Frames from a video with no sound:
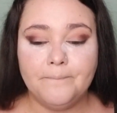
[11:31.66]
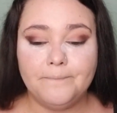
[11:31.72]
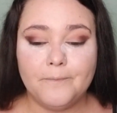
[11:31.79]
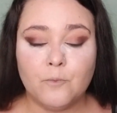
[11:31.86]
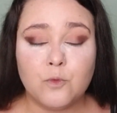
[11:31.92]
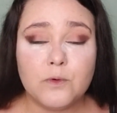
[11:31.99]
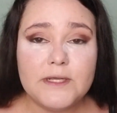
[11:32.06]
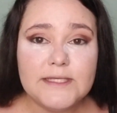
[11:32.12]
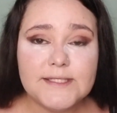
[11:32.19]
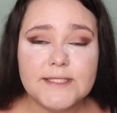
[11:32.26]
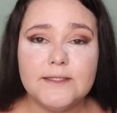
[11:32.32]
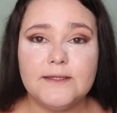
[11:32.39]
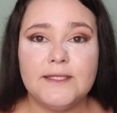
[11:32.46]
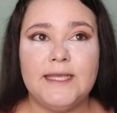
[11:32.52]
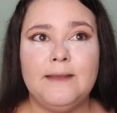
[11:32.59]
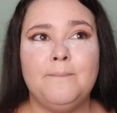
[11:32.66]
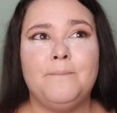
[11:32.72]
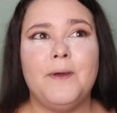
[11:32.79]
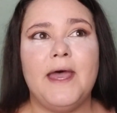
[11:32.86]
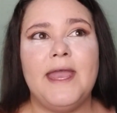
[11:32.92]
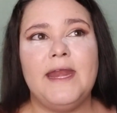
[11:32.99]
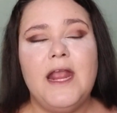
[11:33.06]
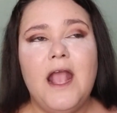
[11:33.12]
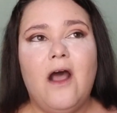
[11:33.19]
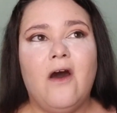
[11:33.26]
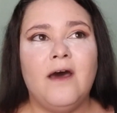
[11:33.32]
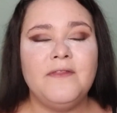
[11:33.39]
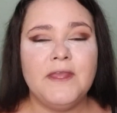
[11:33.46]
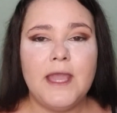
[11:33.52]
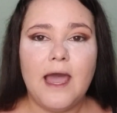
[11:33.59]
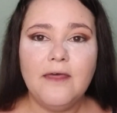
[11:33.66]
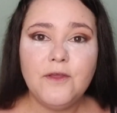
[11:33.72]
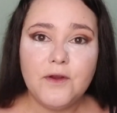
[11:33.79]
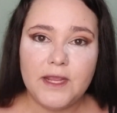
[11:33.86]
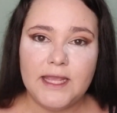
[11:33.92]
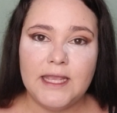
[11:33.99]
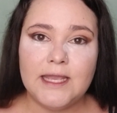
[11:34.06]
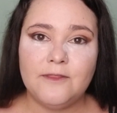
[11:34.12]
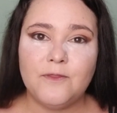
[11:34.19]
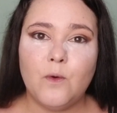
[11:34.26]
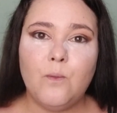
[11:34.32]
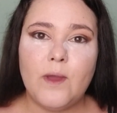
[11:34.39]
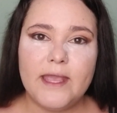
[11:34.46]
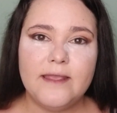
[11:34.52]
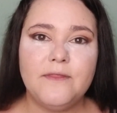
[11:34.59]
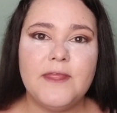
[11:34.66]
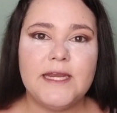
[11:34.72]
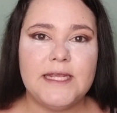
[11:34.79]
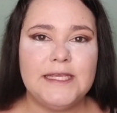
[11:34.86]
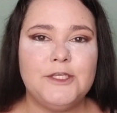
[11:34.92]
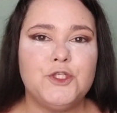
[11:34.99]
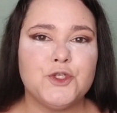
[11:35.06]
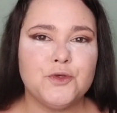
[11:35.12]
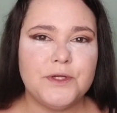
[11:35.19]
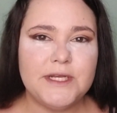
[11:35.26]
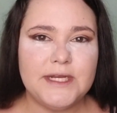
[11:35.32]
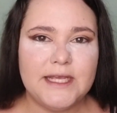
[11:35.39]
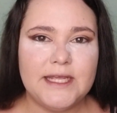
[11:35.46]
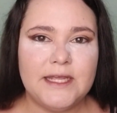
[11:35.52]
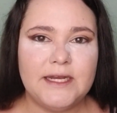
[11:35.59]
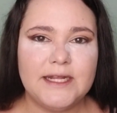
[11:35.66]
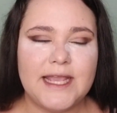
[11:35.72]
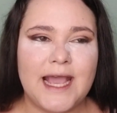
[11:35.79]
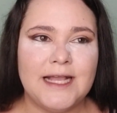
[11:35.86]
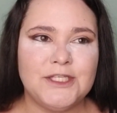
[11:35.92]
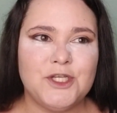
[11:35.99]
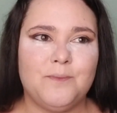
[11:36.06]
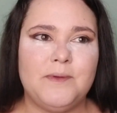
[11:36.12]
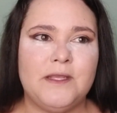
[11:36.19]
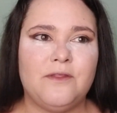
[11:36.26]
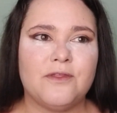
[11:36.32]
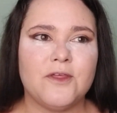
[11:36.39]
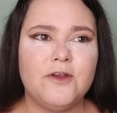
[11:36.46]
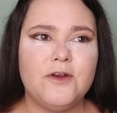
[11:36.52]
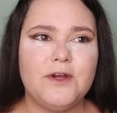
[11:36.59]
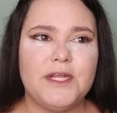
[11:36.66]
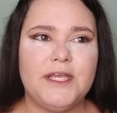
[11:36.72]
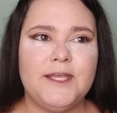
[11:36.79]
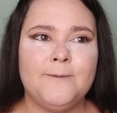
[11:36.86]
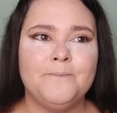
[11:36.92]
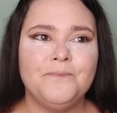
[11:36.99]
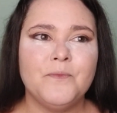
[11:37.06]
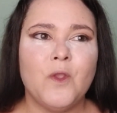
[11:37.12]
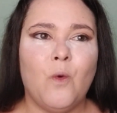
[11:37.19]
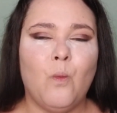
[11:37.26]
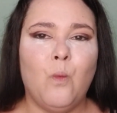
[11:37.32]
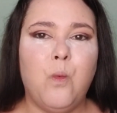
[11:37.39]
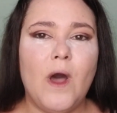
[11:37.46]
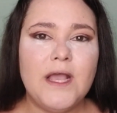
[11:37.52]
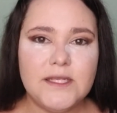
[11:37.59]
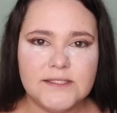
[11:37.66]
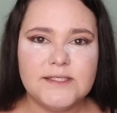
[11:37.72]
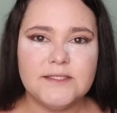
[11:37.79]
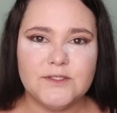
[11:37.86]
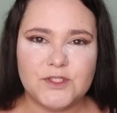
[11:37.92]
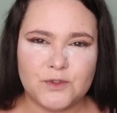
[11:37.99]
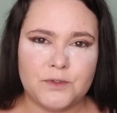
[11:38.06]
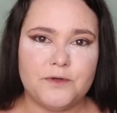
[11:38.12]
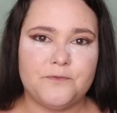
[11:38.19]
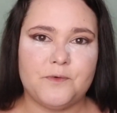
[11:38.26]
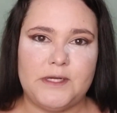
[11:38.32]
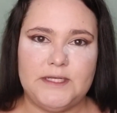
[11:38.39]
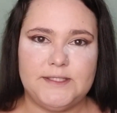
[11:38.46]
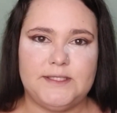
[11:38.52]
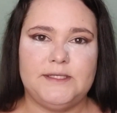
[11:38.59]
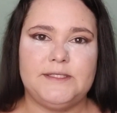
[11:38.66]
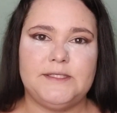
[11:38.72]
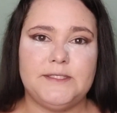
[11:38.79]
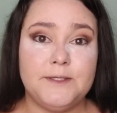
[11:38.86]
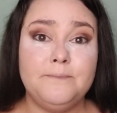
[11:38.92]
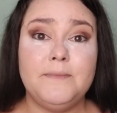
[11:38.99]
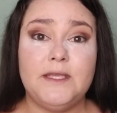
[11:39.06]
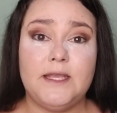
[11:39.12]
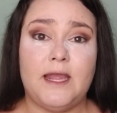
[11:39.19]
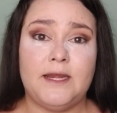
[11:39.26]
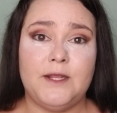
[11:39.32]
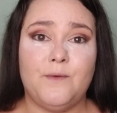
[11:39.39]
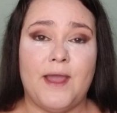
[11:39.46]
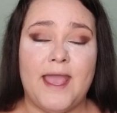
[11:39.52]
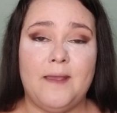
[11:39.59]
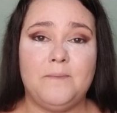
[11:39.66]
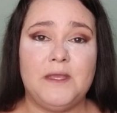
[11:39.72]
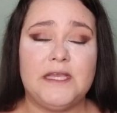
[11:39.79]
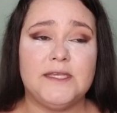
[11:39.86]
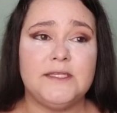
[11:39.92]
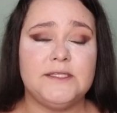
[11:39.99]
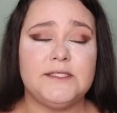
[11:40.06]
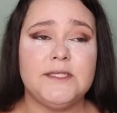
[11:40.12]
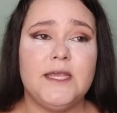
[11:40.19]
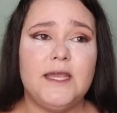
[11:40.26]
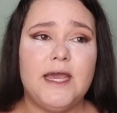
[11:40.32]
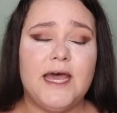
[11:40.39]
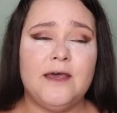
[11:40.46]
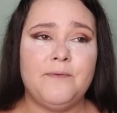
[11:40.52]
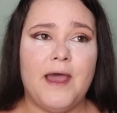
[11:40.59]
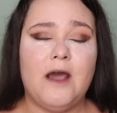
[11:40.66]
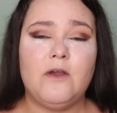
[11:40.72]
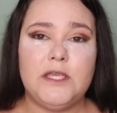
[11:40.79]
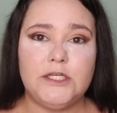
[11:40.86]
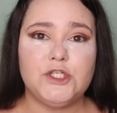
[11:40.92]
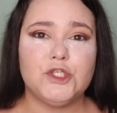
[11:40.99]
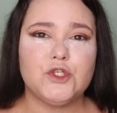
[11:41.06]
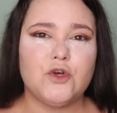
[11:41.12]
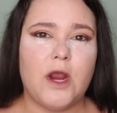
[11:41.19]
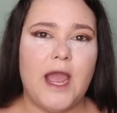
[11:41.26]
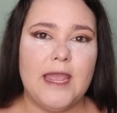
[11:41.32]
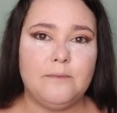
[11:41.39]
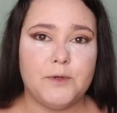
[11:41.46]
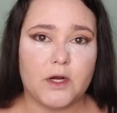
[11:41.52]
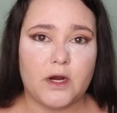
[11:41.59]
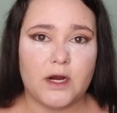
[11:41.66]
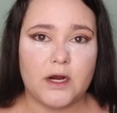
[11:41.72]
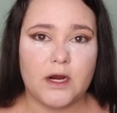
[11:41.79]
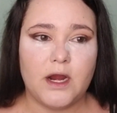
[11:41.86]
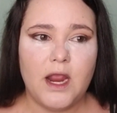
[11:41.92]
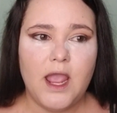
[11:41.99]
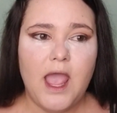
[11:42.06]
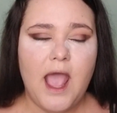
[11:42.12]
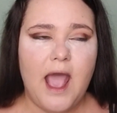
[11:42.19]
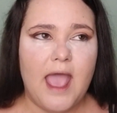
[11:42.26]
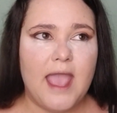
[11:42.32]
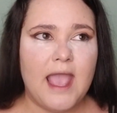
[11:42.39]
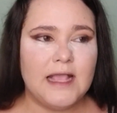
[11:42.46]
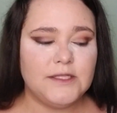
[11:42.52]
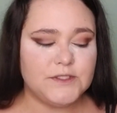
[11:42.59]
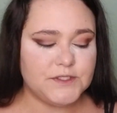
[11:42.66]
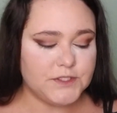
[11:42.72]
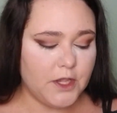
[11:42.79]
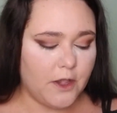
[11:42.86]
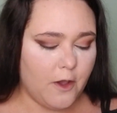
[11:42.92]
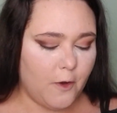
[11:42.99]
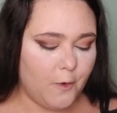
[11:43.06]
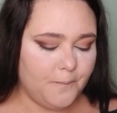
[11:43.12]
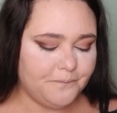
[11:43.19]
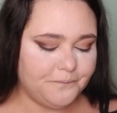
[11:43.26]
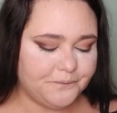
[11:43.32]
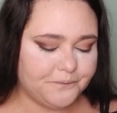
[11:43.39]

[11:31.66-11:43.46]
recently, but on the other hand, the way that he treated Gadget Beat 30 was sort of racist to me anyway, because of how he described her. And so